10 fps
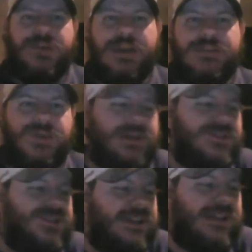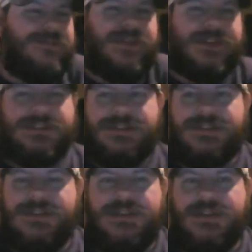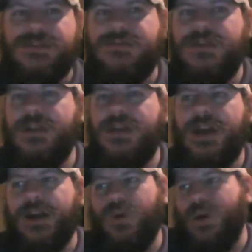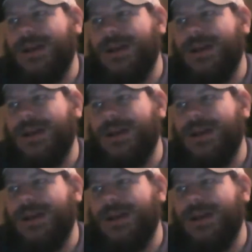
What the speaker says: games. We had shitty defenses, Quite